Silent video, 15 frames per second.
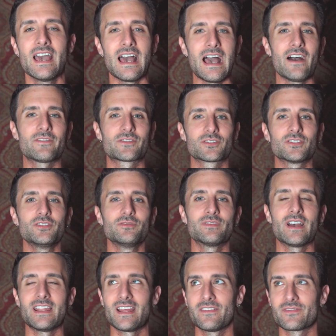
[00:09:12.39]

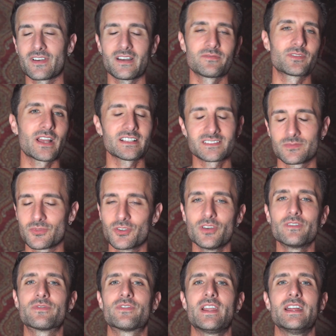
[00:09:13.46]
and I've got some
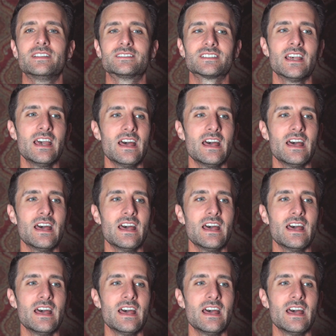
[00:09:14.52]
good friends